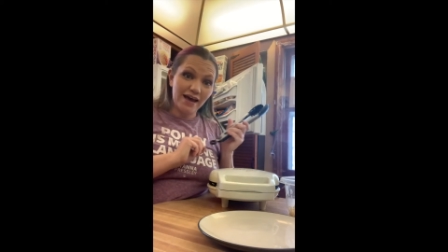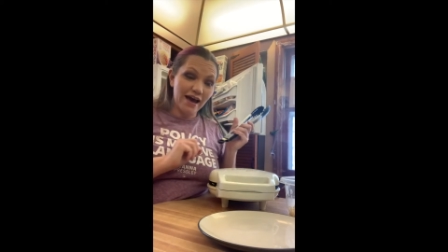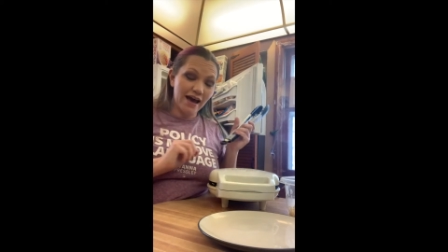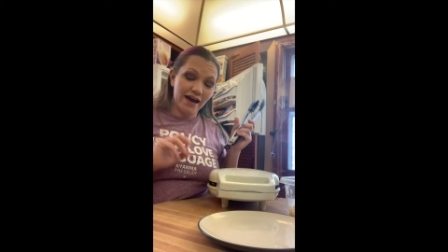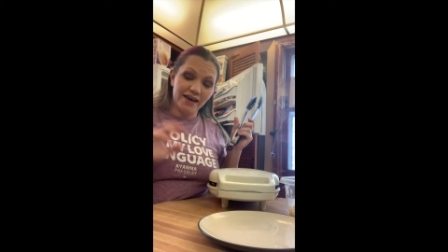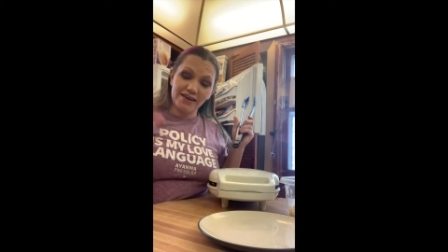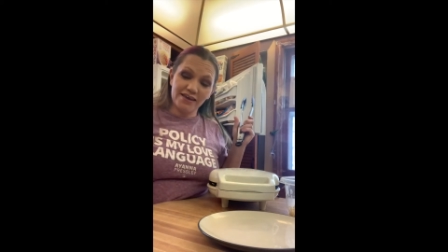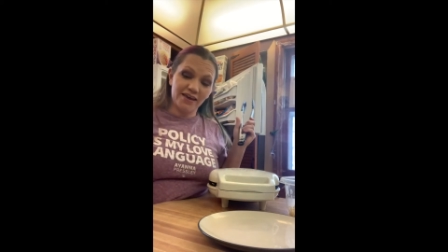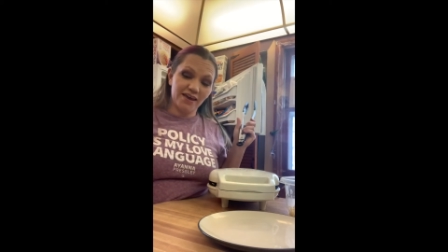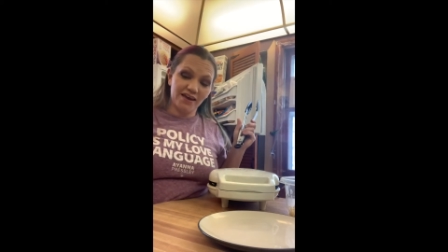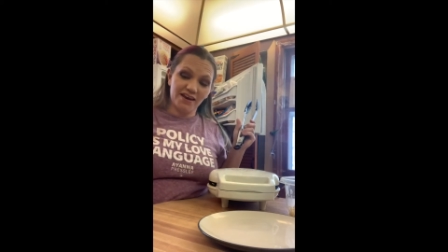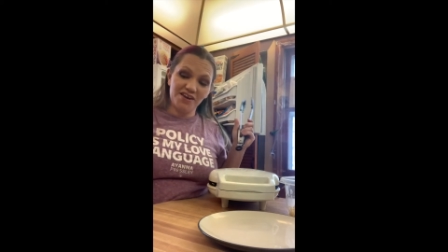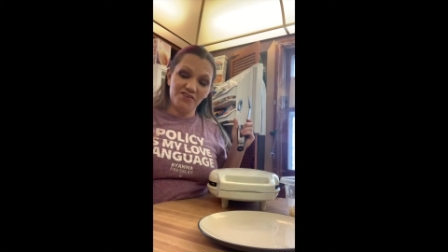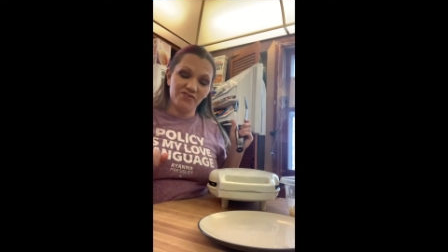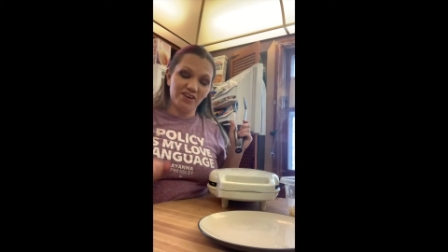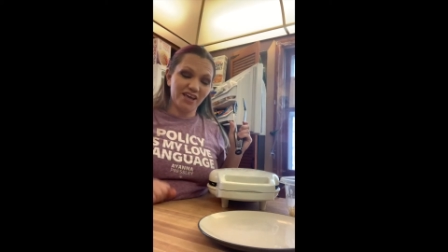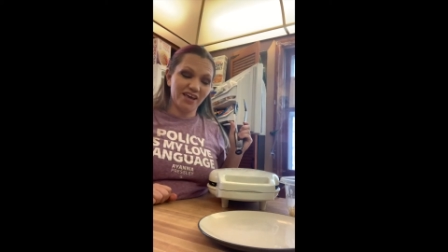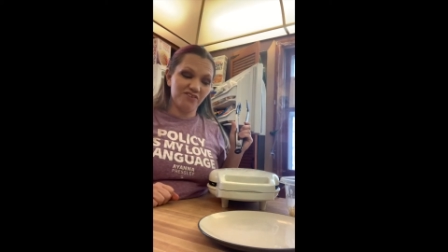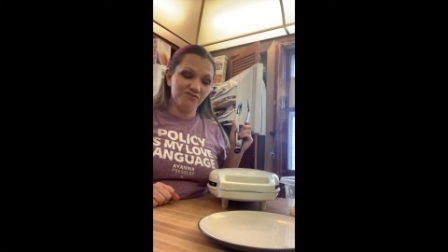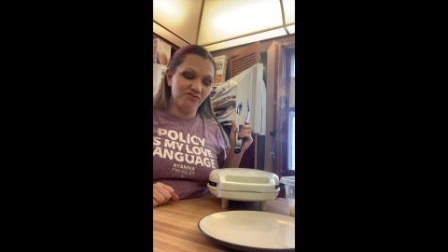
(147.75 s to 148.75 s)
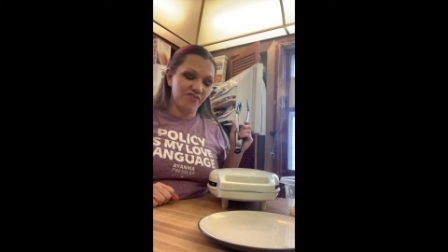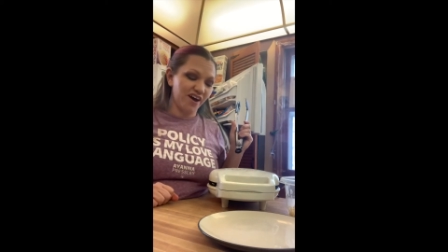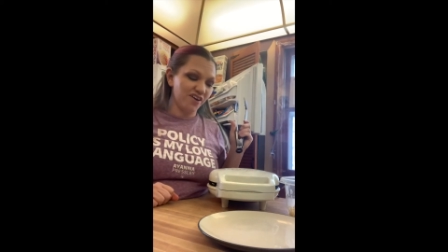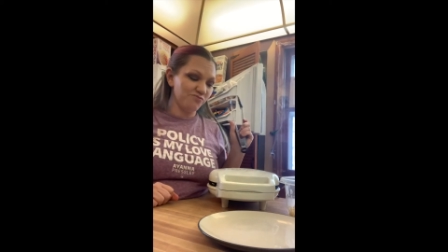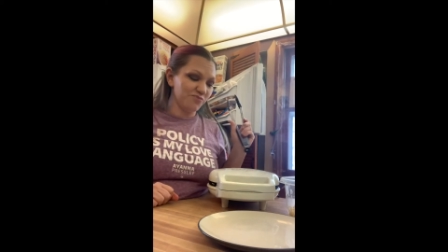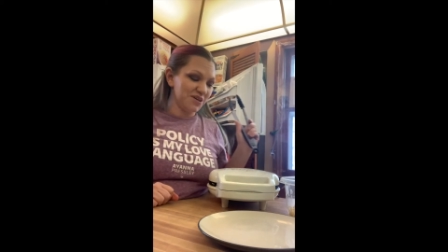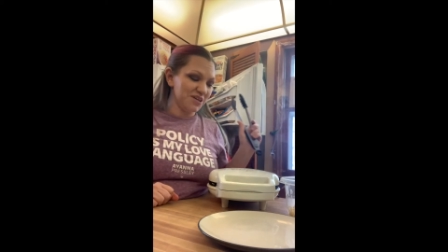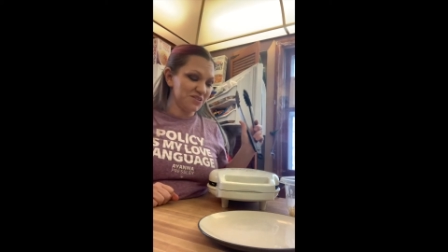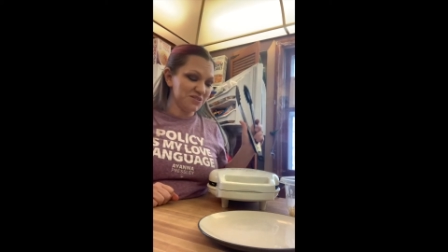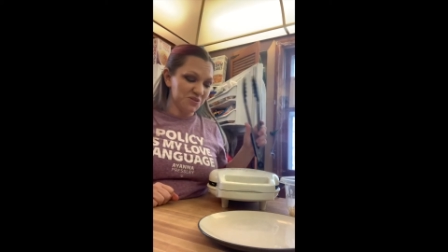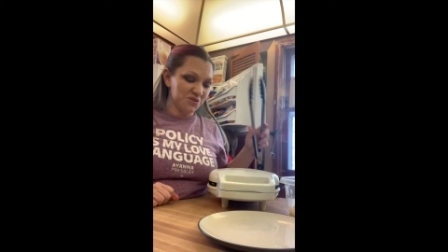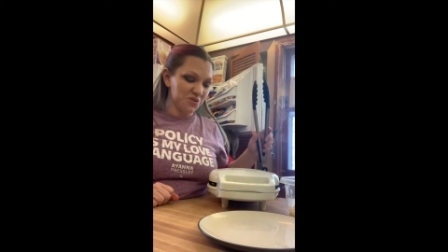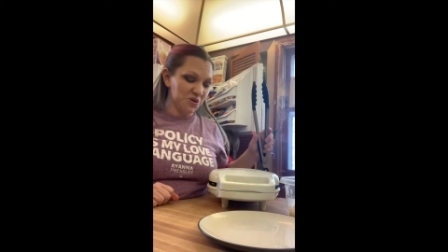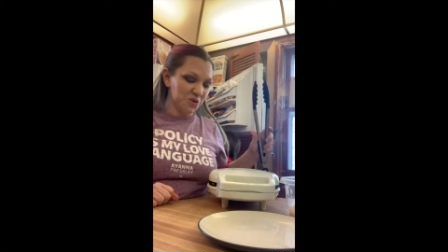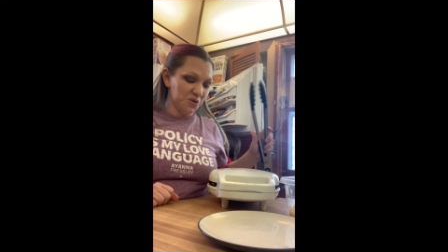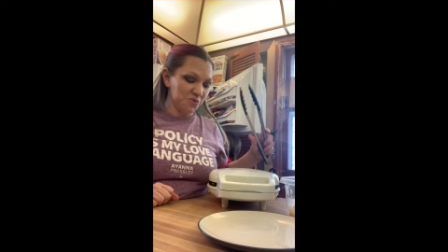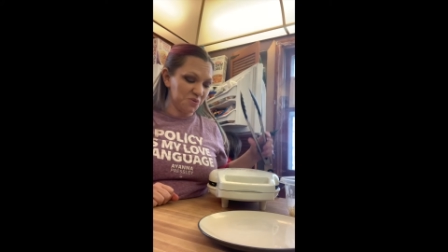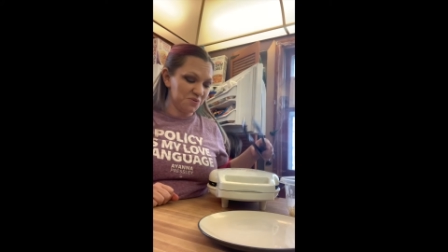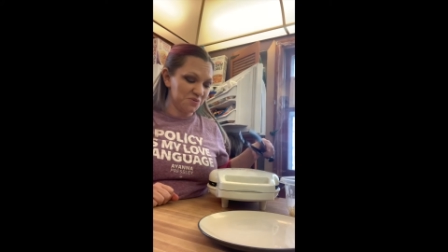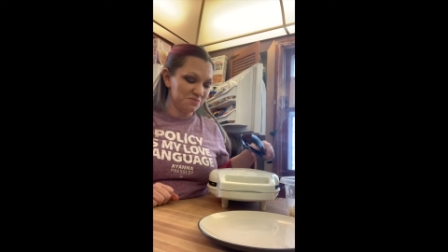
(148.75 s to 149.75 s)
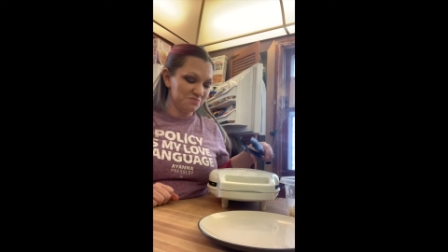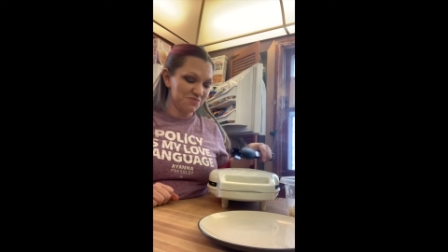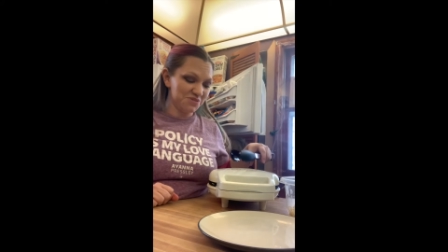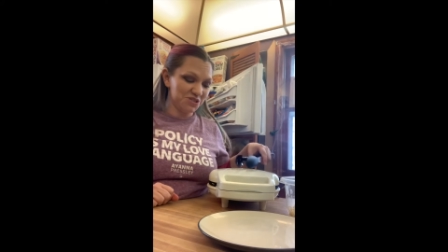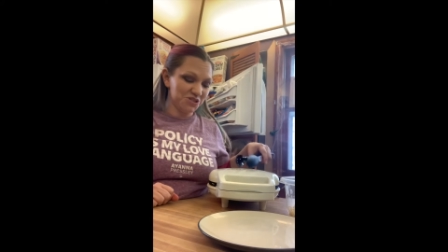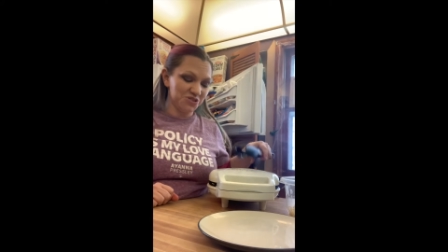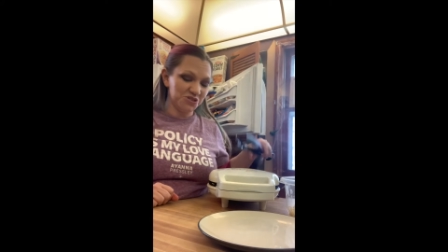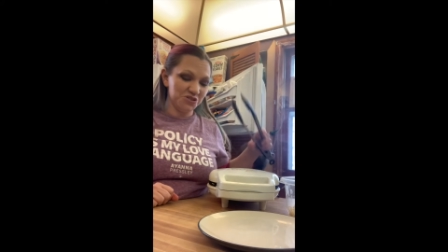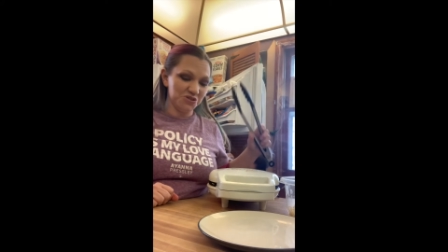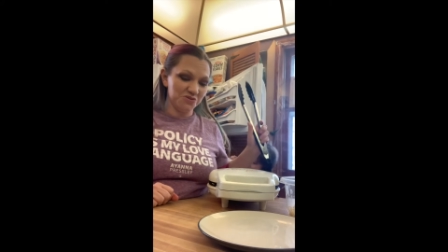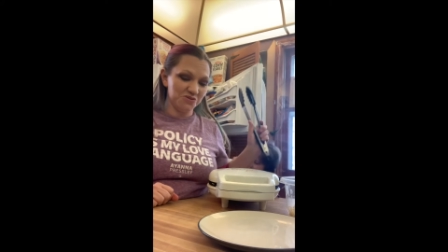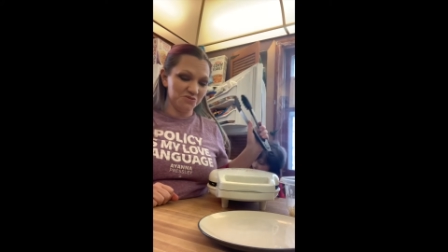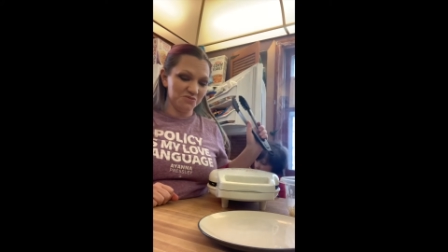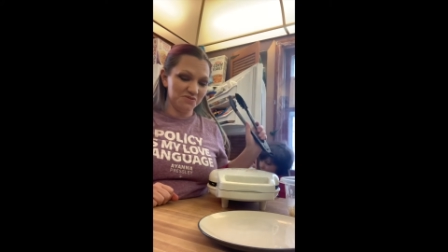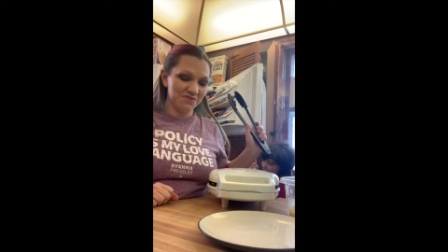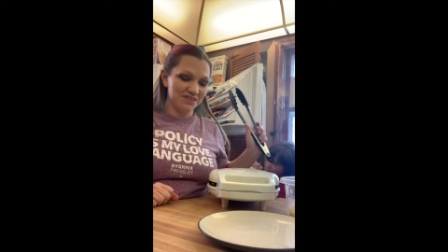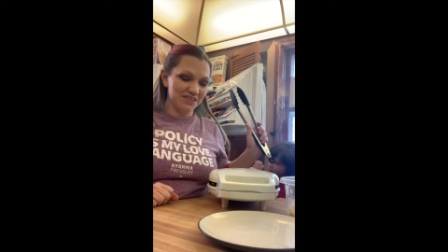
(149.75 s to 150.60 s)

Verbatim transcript: I can't even get five minutes alone to do